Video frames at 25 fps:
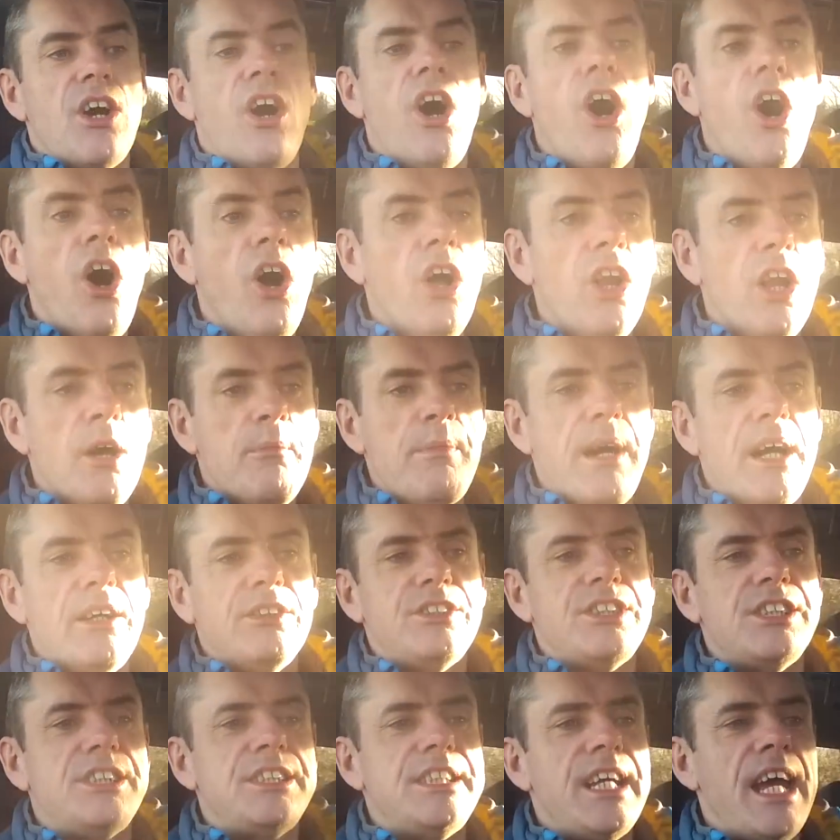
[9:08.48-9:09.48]
all
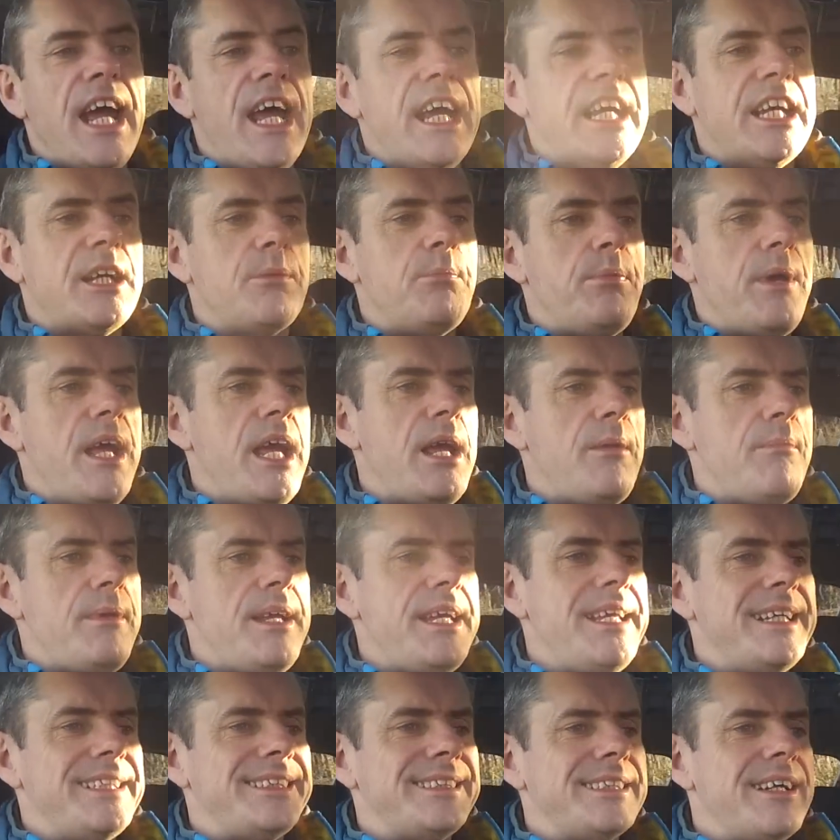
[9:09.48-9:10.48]
about the tech,
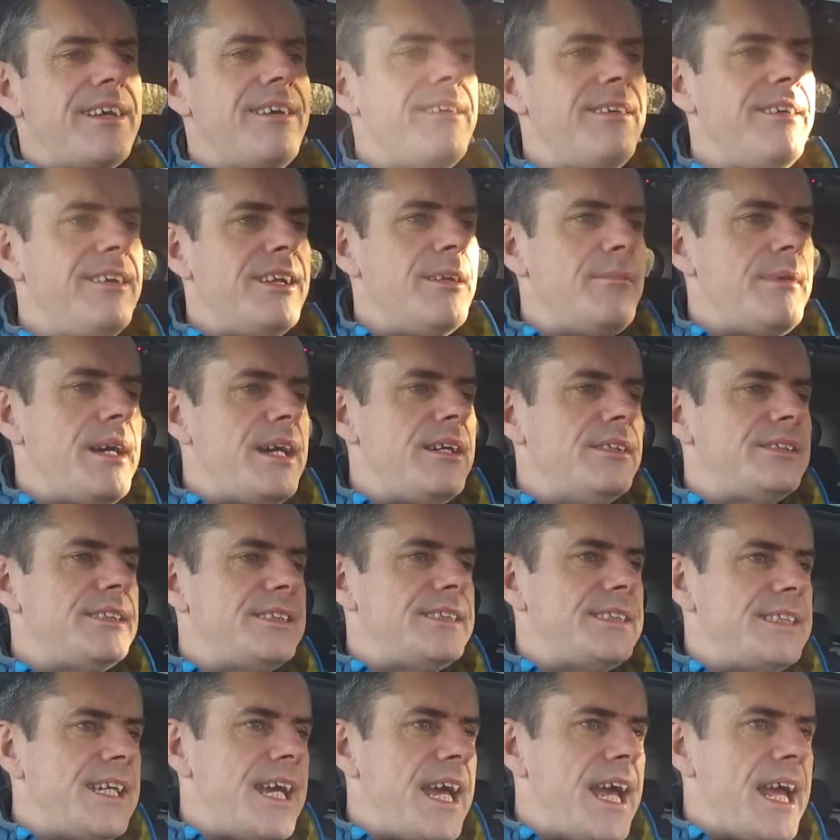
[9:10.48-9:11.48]
baby. It's all about the
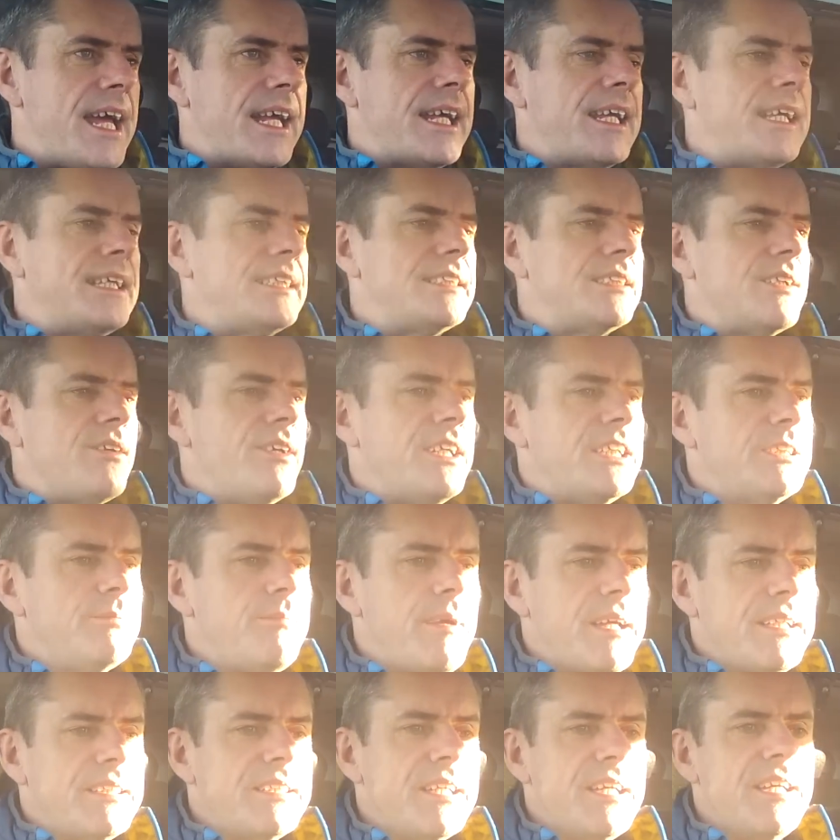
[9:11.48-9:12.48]
tech. So
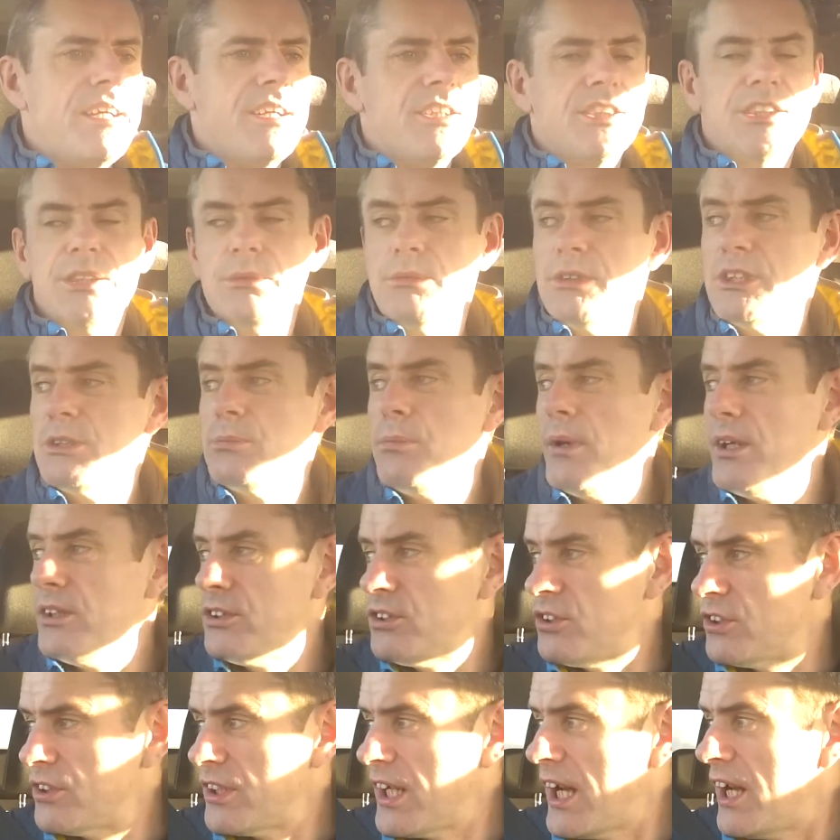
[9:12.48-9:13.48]
expect to hear some
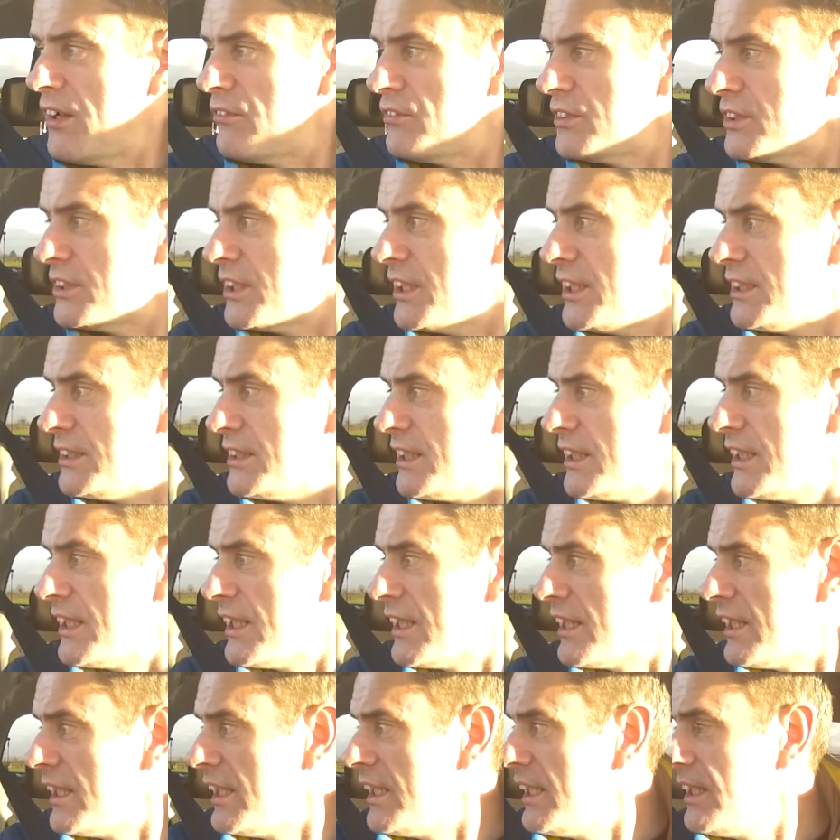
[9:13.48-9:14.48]
sponsored advertising
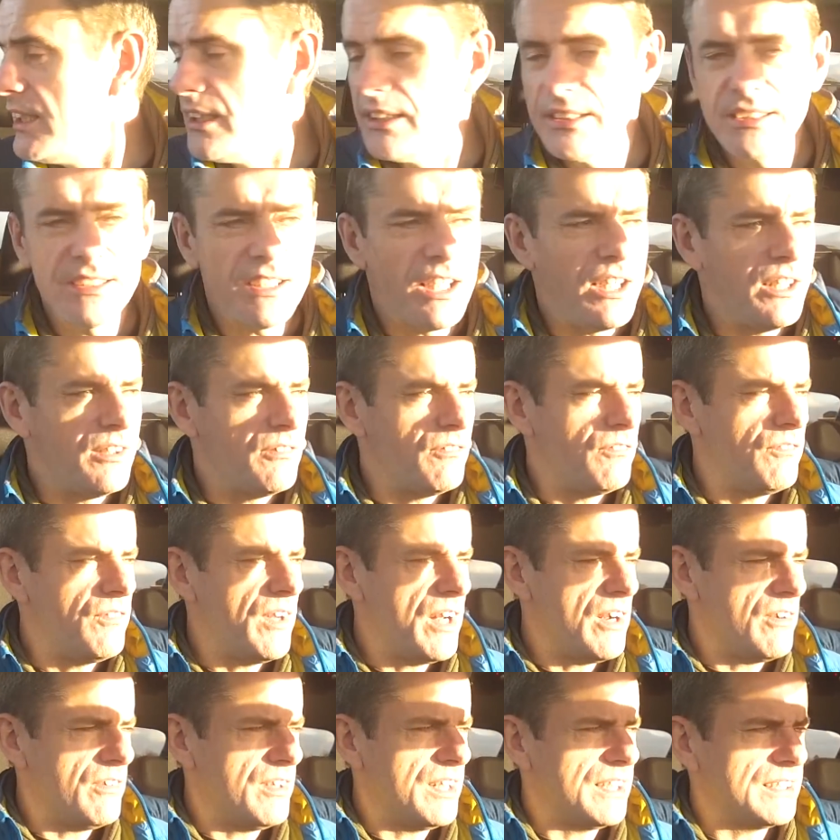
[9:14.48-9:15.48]
things on
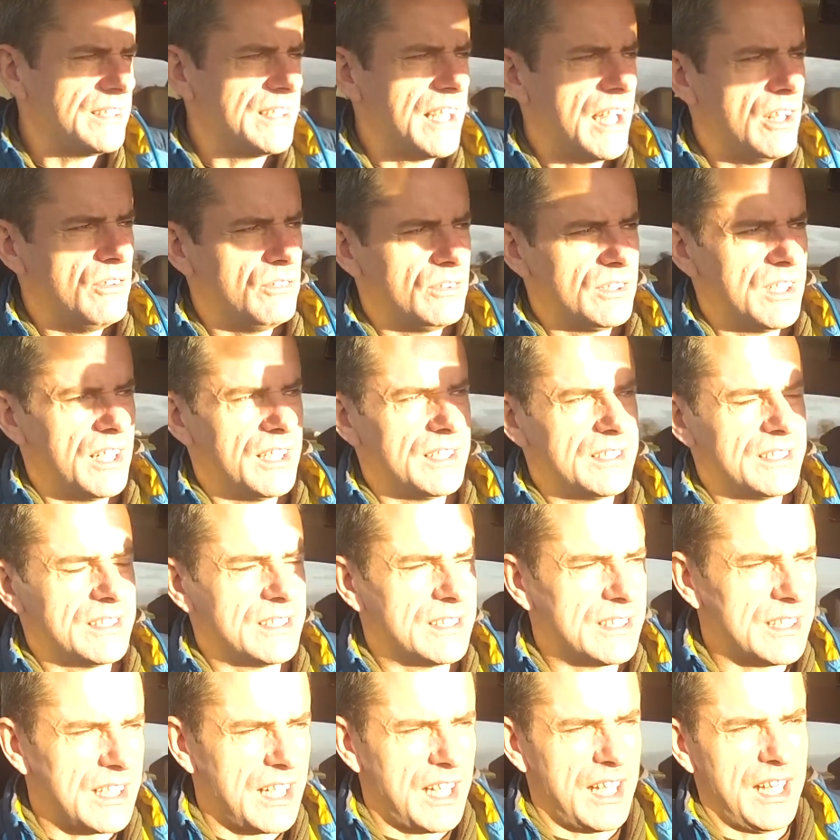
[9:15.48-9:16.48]
various
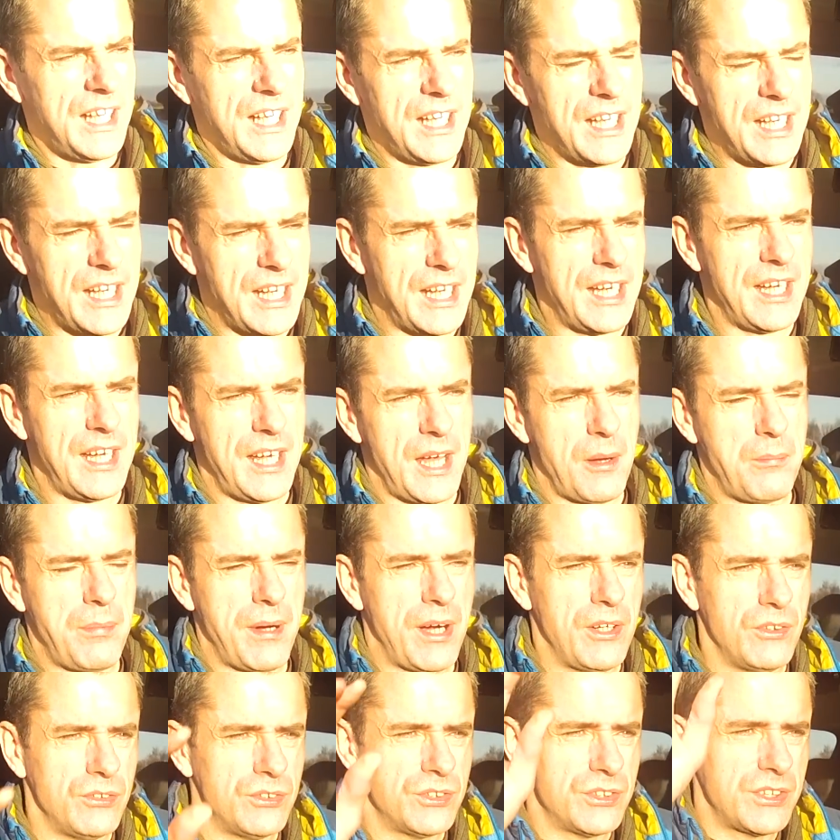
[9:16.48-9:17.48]
outlets
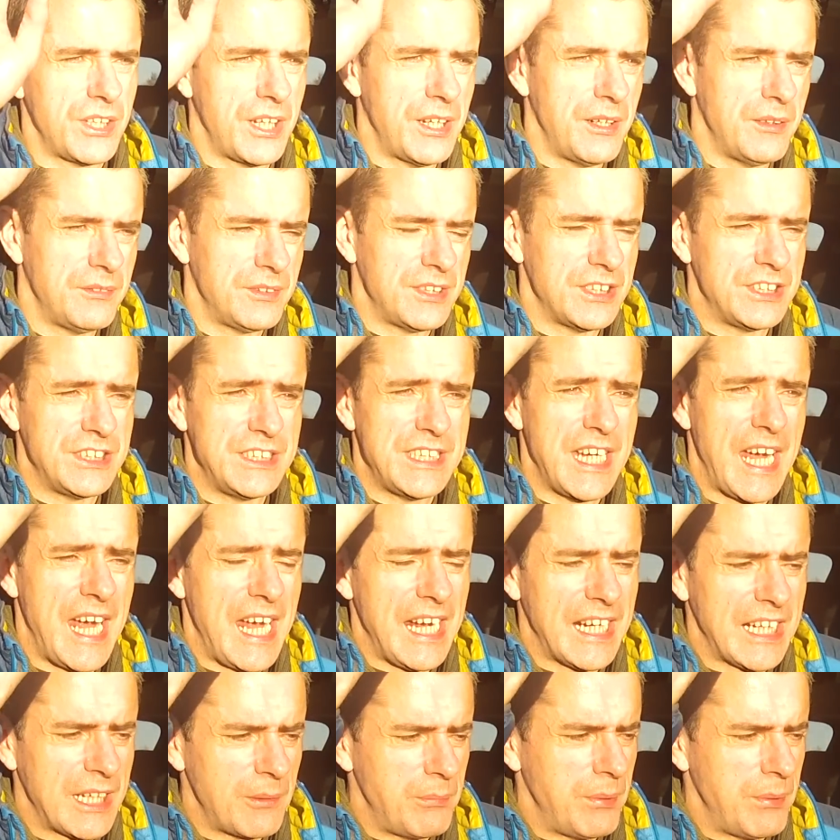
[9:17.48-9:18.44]
about the tech